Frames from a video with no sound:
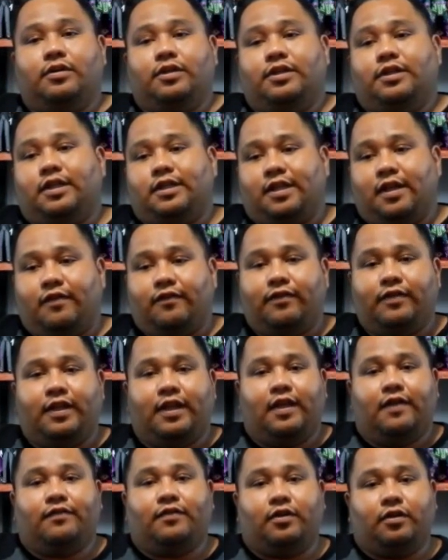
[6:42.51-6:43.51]
You definitely
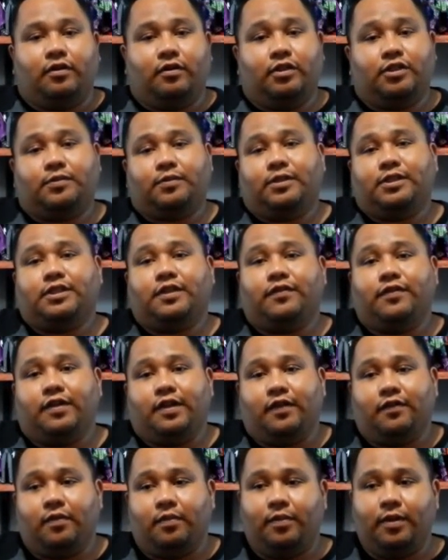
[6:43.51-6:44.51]
have to go, especially if you've
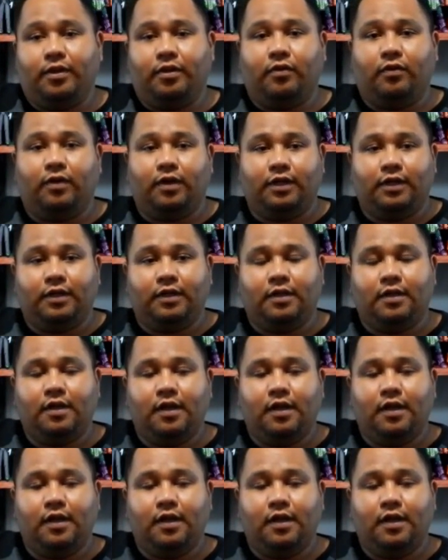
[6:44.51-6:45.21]
never been to one.